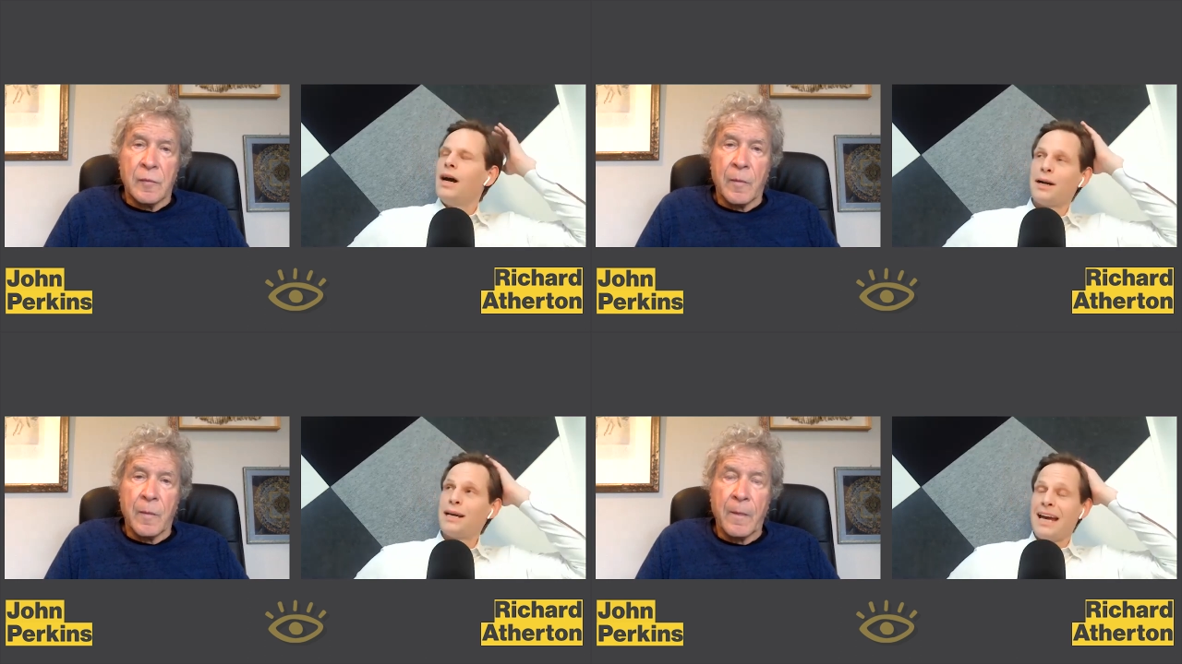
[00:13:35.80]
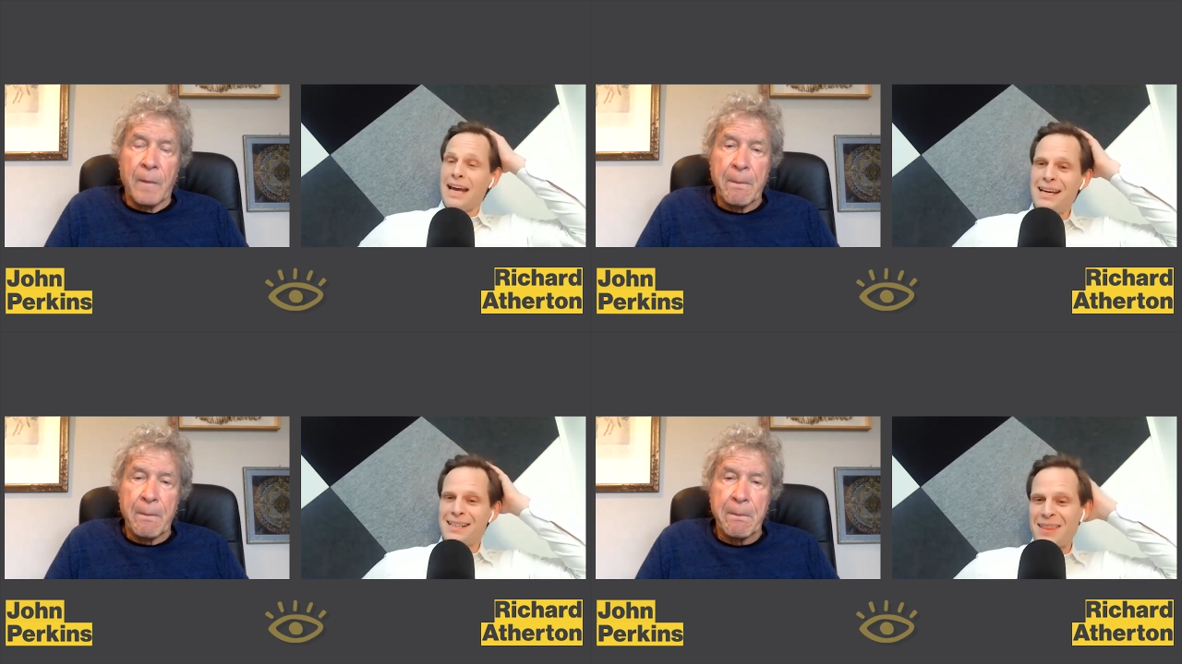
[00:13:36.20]
Speaker 1: Okay,
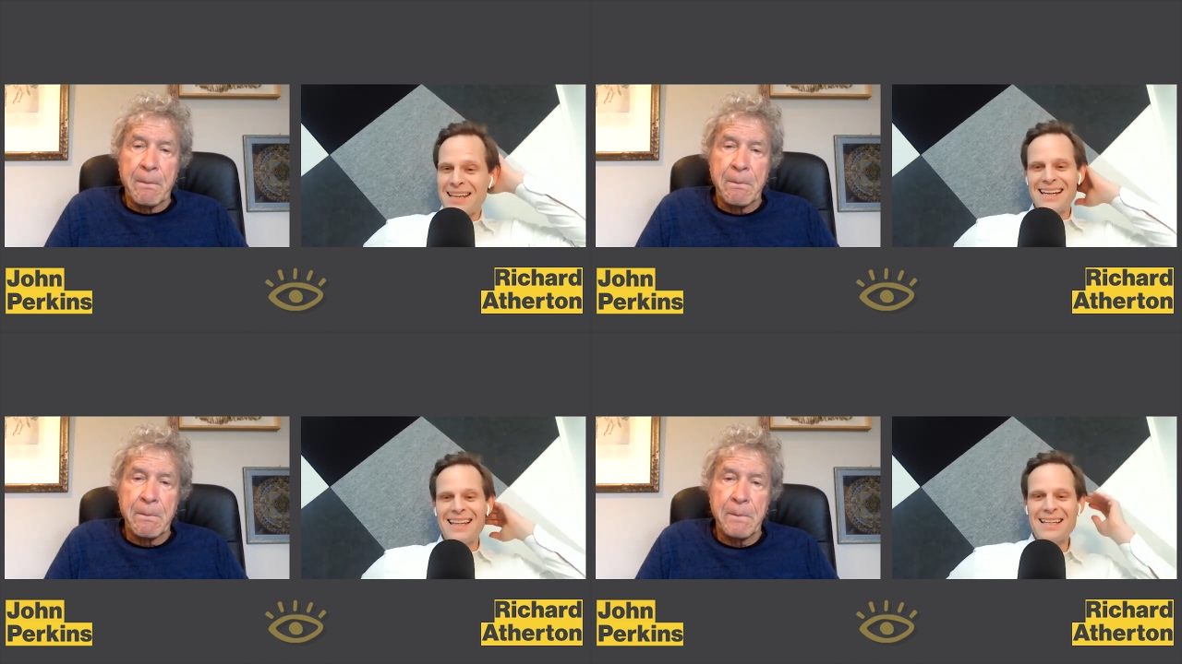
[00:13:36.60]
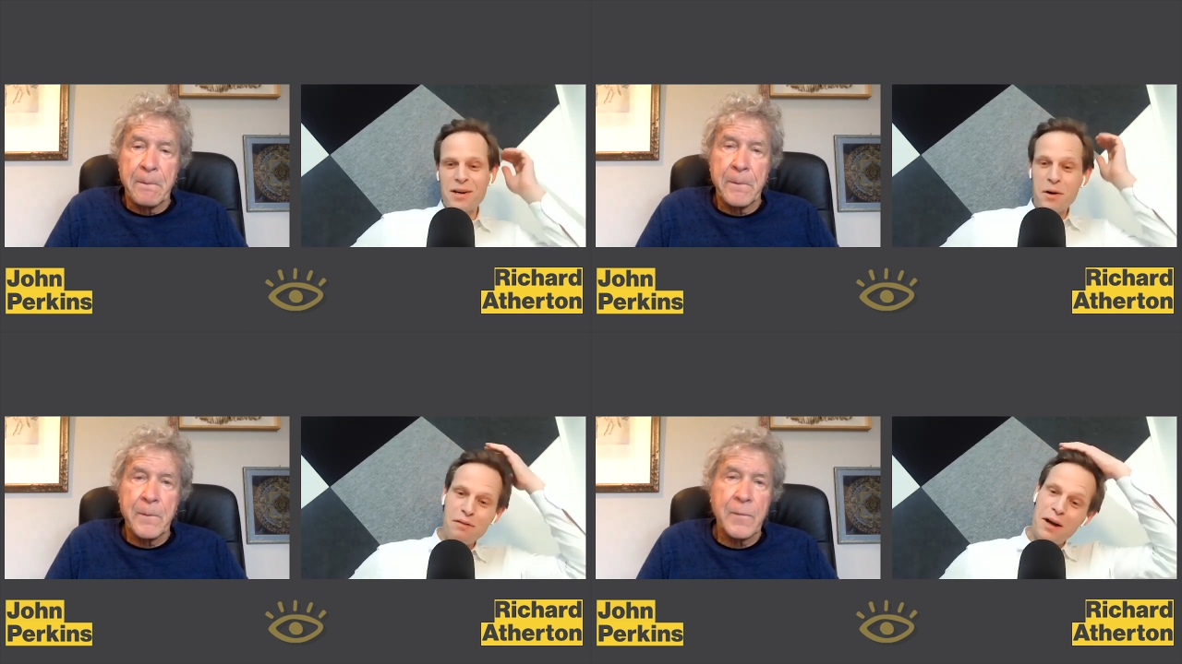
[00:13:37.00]
so there's a there's
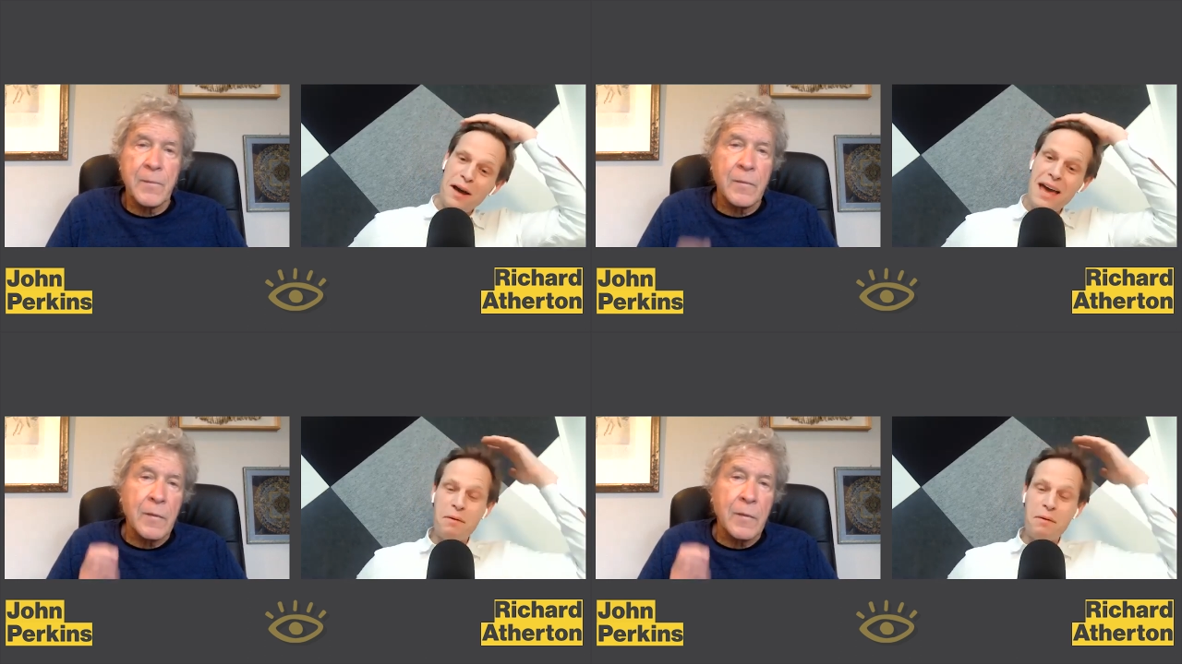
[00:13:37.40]
an awful lot in there.